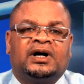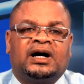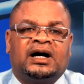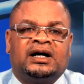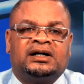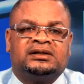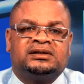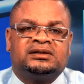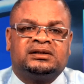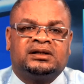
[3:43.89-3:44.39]

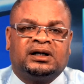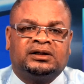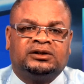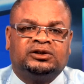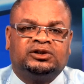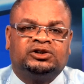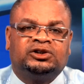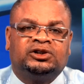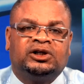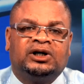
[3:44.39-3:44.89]
As
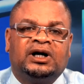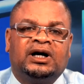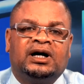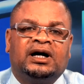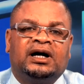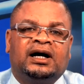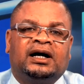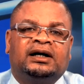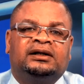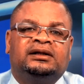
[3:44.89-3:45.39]
such,
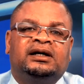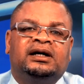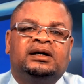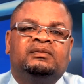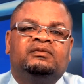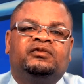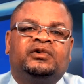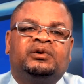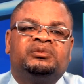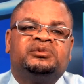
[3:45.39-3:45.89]
a
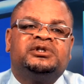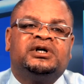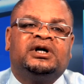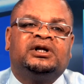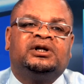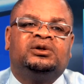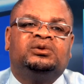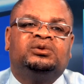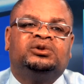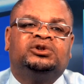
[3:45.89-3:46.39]
team from
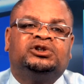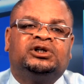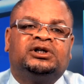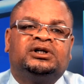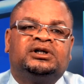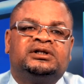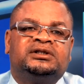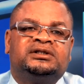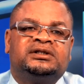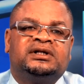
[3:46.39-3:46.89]
St.
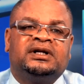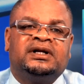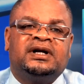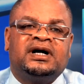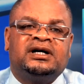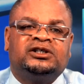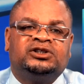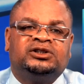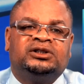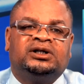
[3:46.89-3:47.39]
Lucia's
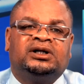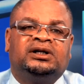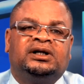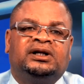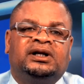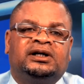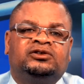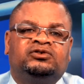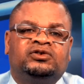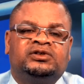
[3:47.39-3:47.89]
National
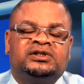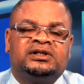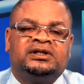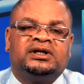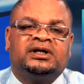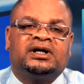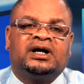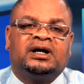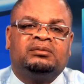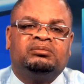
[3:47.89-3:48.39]

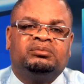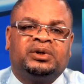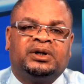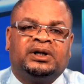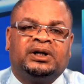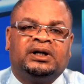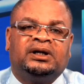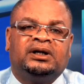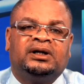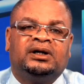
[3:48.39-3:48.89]
Electricity
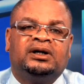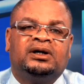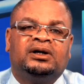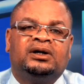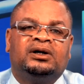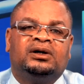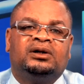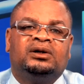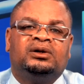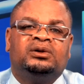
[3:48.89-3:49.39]
Company,
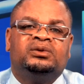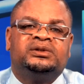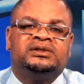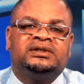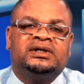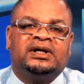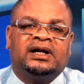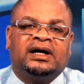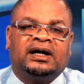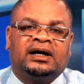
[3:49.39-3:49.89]

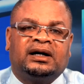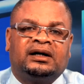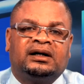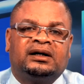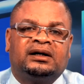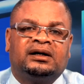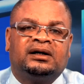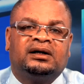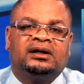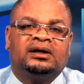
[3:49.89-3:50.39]
NUSILEC,
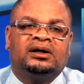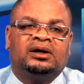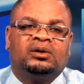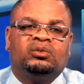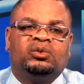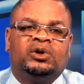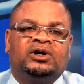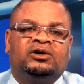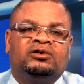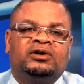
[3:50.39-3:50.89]

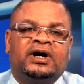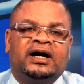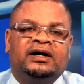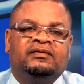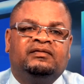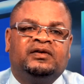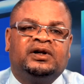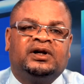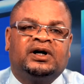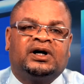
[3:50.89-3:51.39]
would
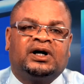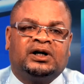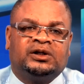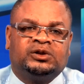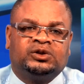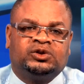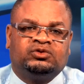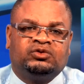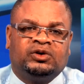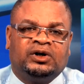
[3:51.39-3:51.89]
arrive in the
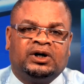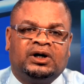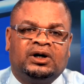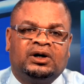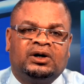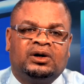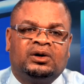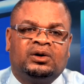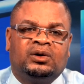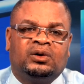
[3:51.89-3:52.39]
country
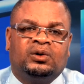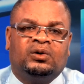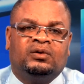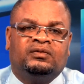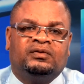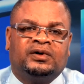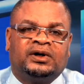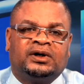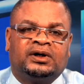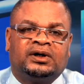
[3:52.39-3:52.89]

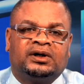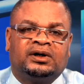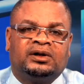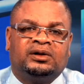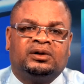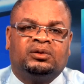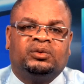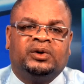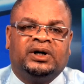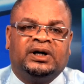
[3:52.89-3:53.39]
over
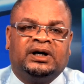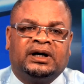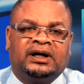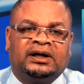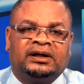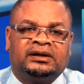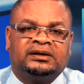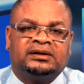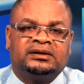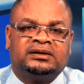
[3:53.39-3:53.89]
the
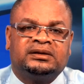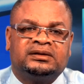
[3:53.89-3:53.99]
weekend.